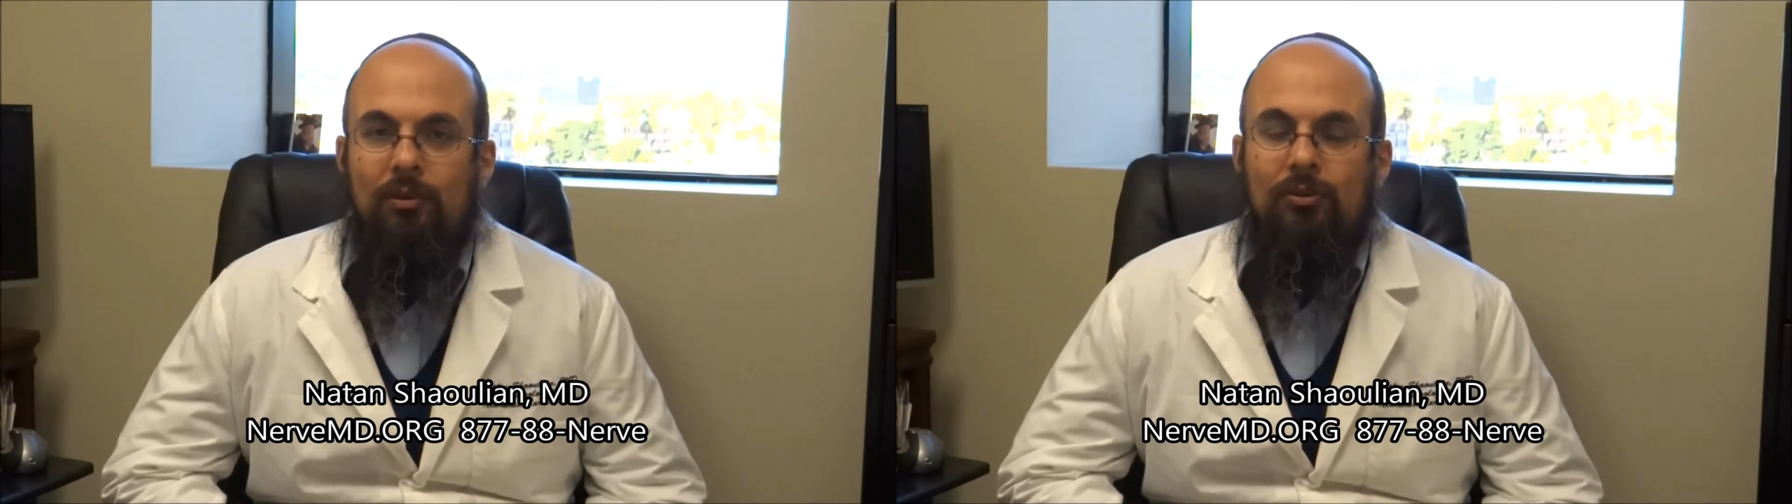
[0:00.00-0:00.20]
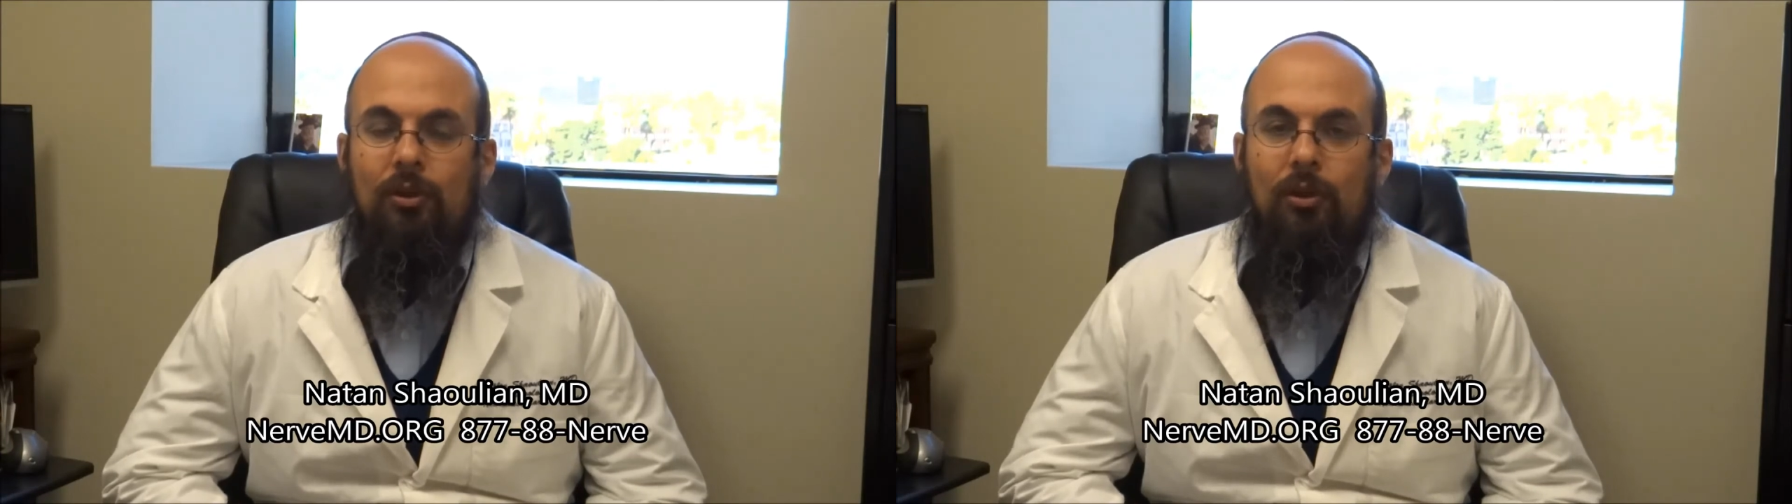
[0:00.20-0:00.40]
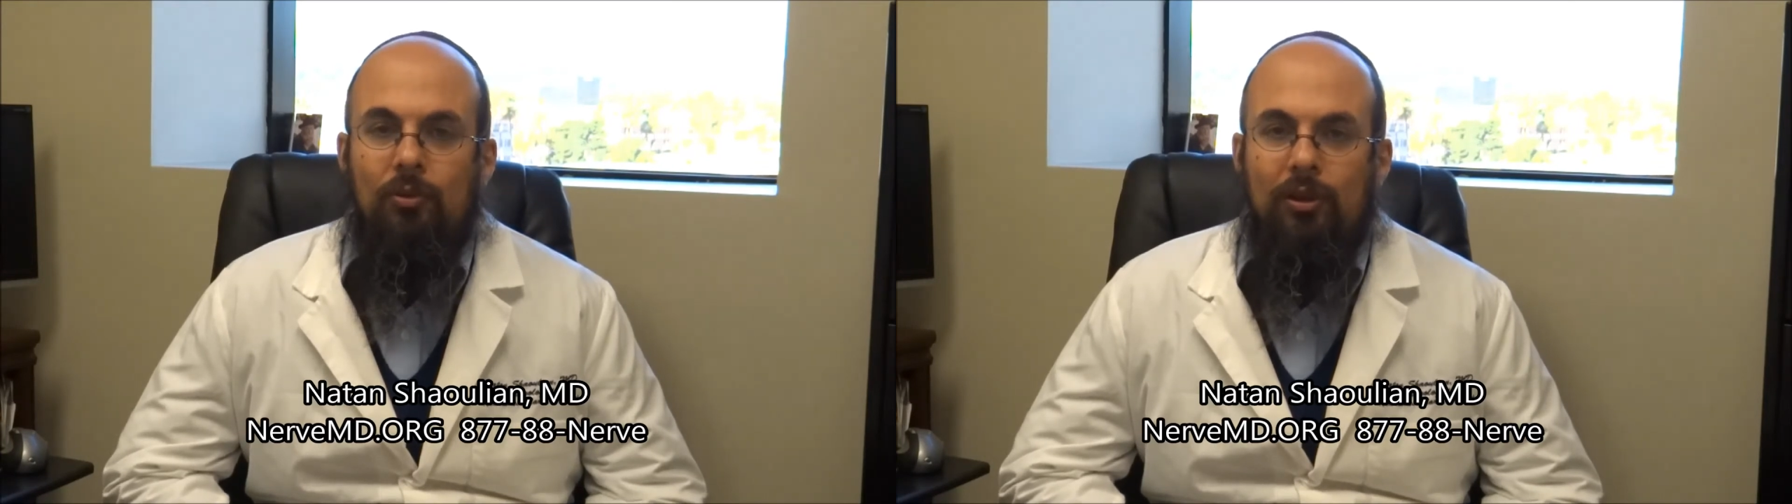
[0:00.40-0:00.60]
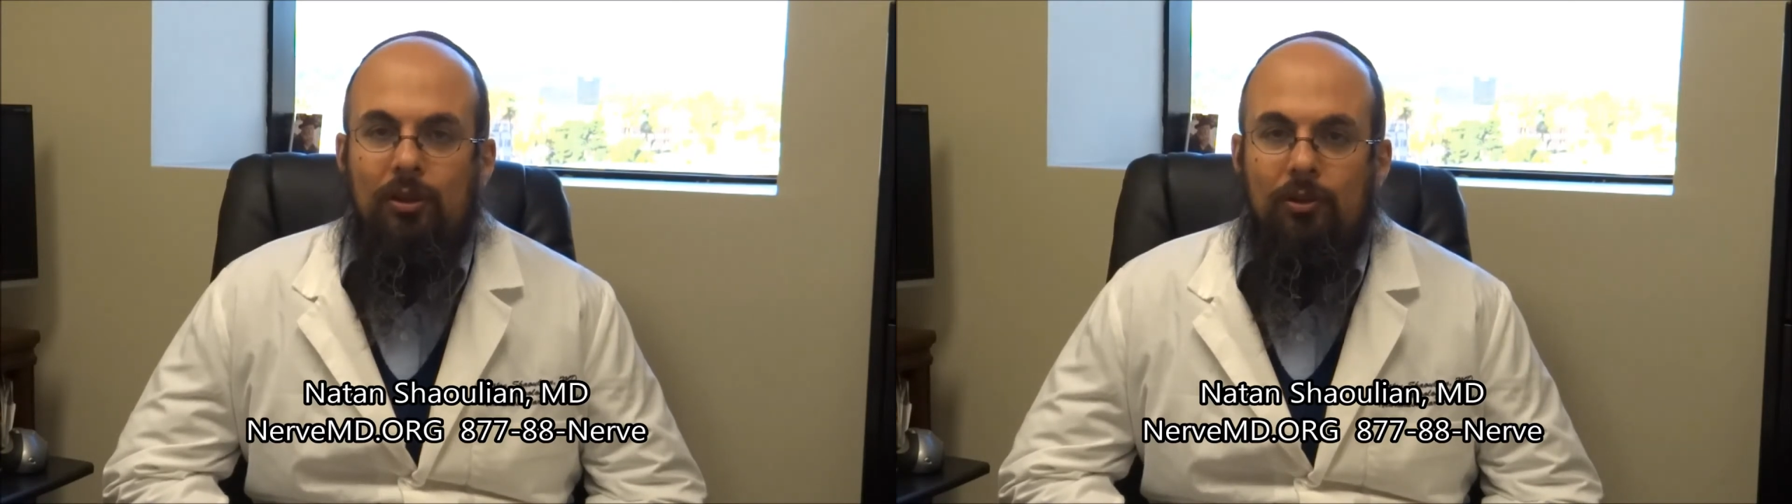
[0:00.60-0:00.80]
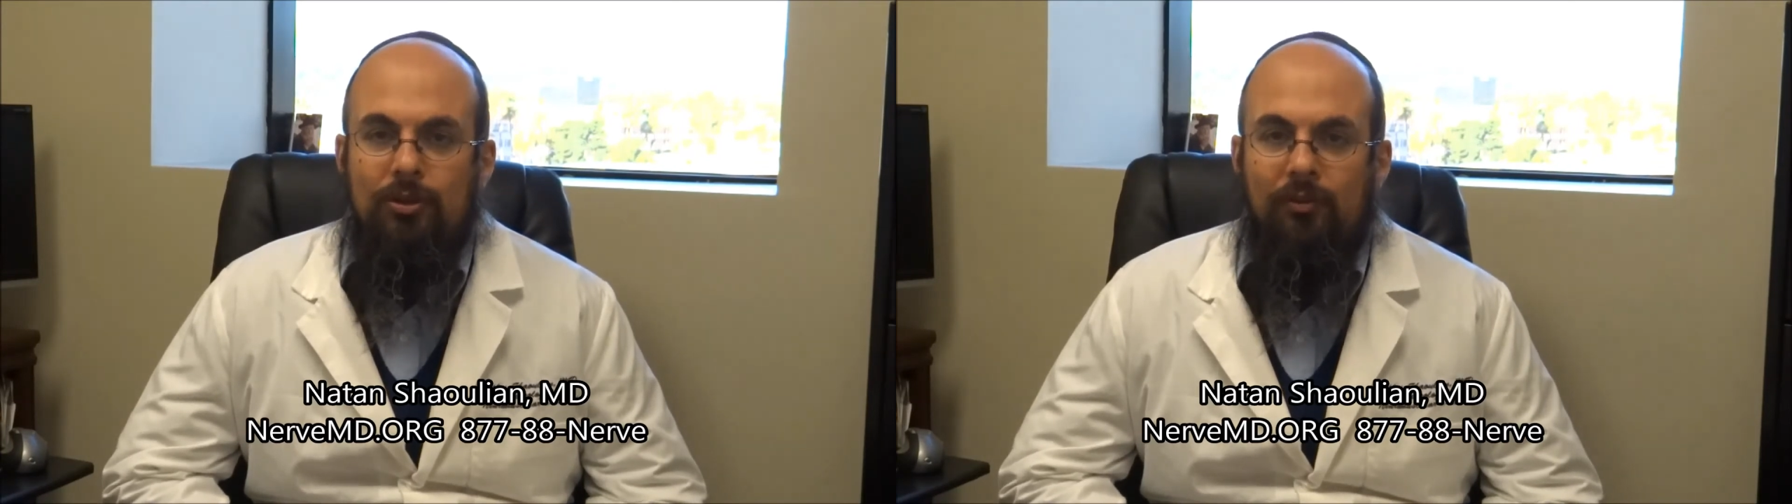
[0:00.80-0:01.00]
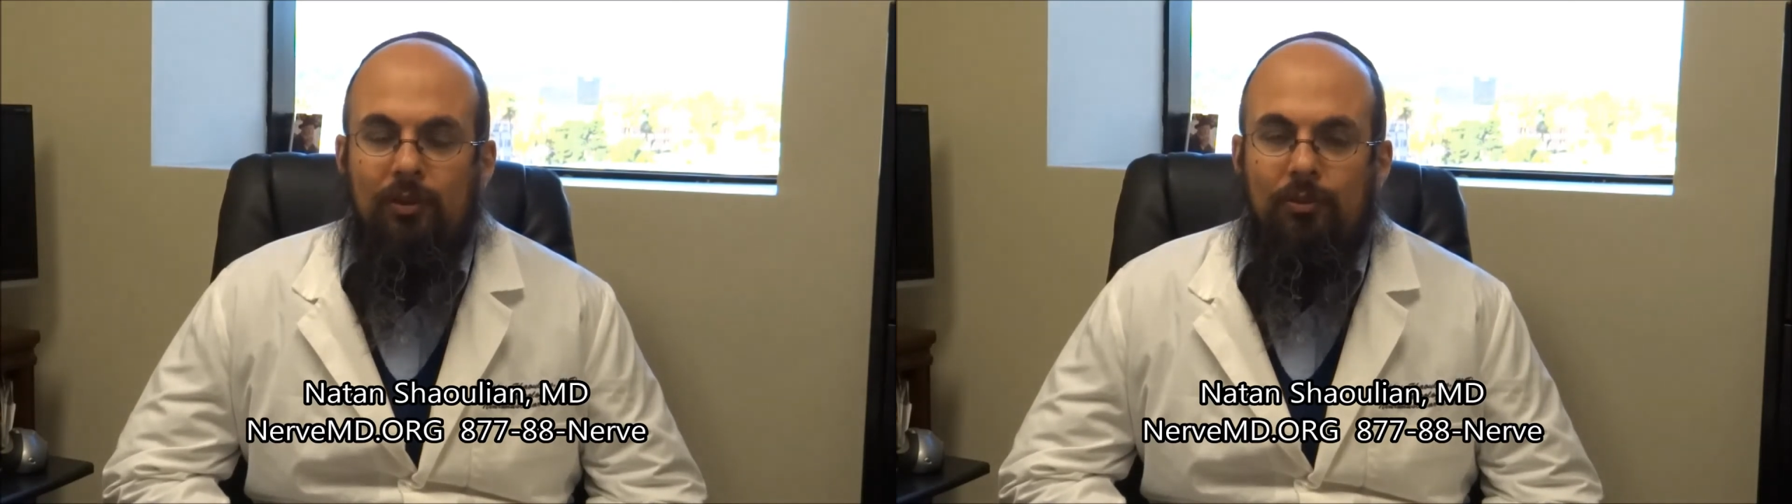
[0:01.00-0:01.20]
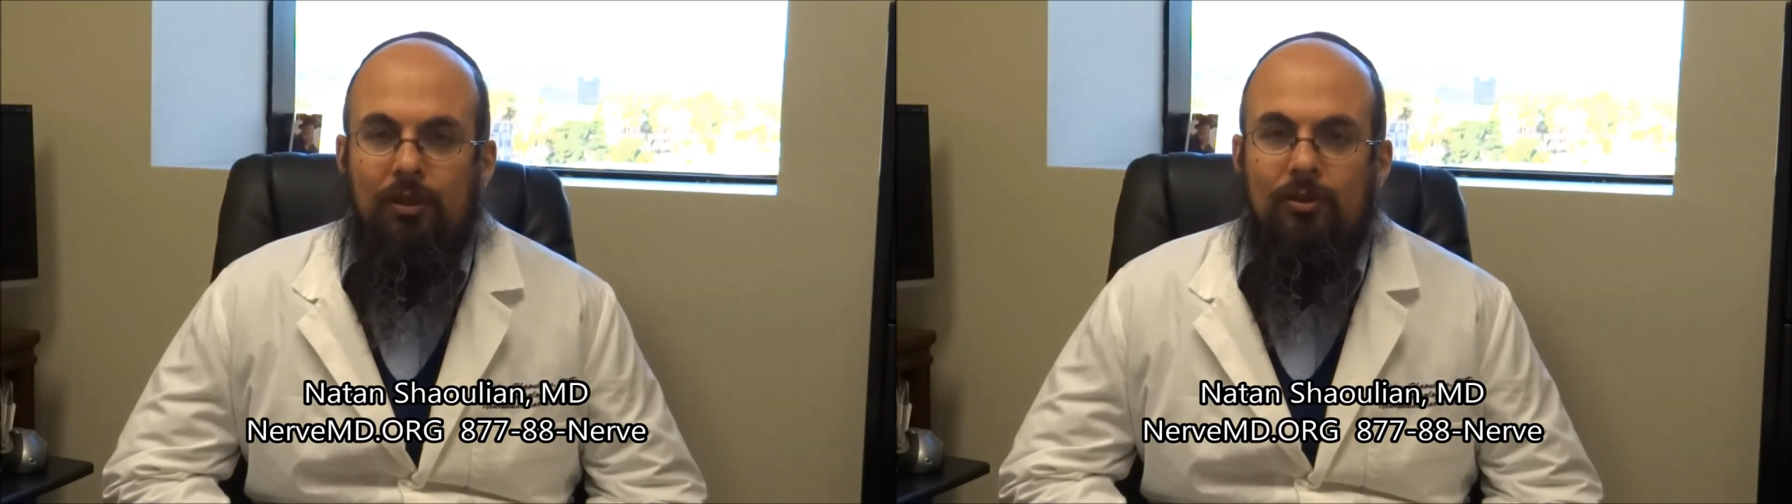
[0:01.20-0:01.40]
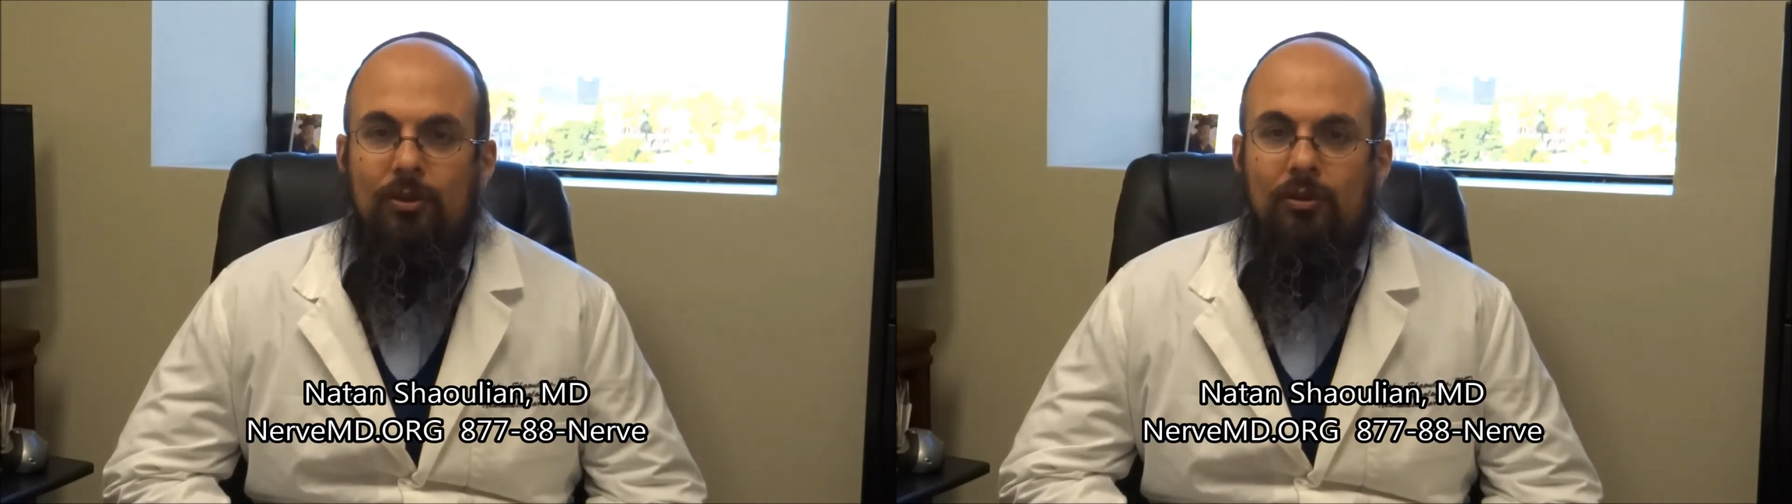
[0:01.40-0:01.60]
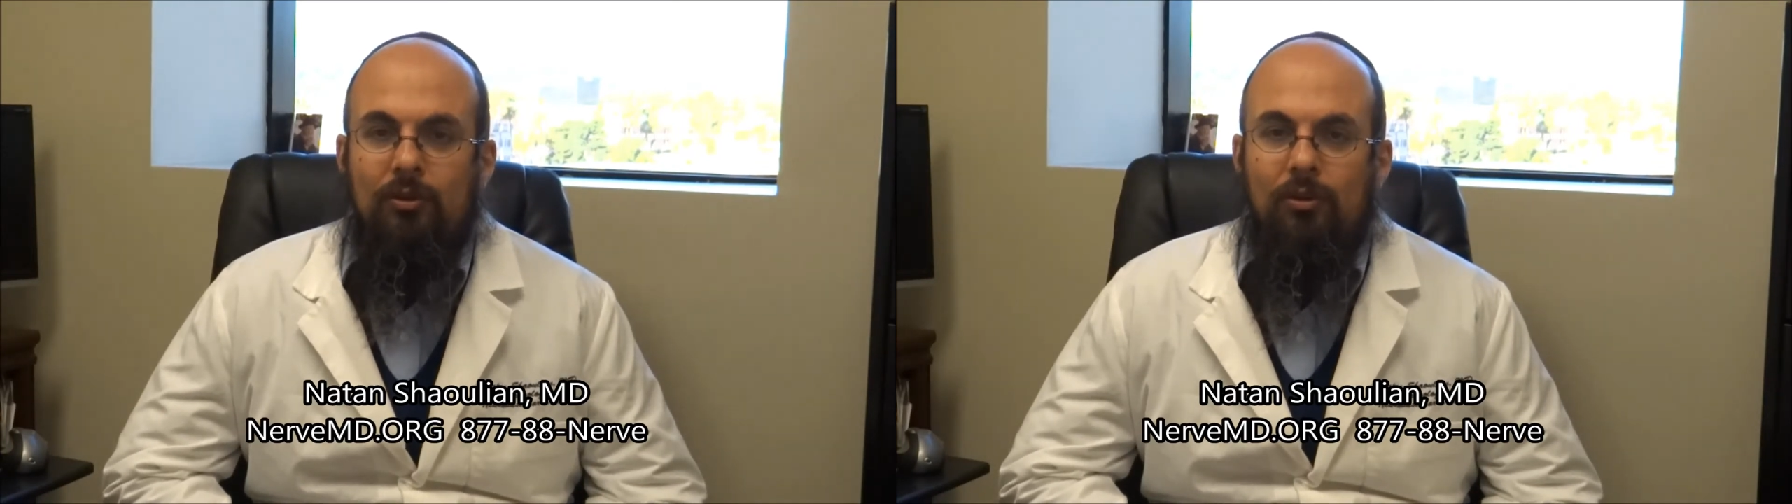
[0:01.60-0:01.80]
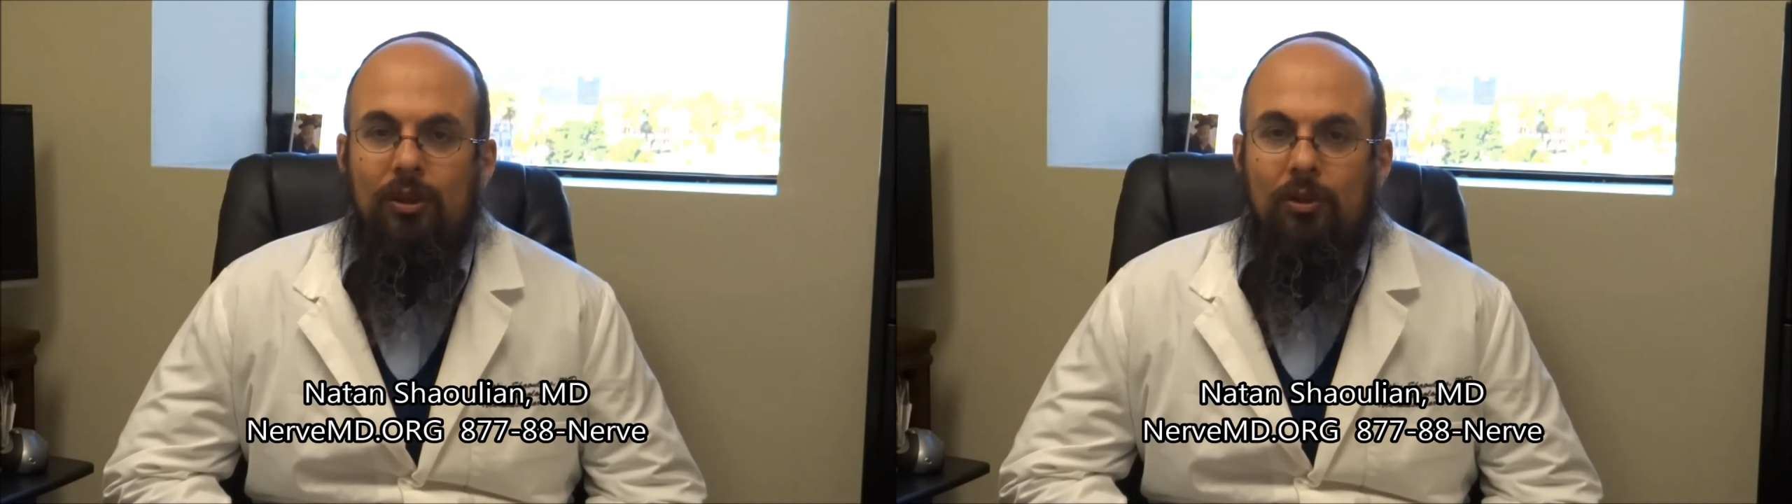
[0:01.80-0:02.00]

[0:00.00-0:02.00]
to lower the dose of the prednisone or the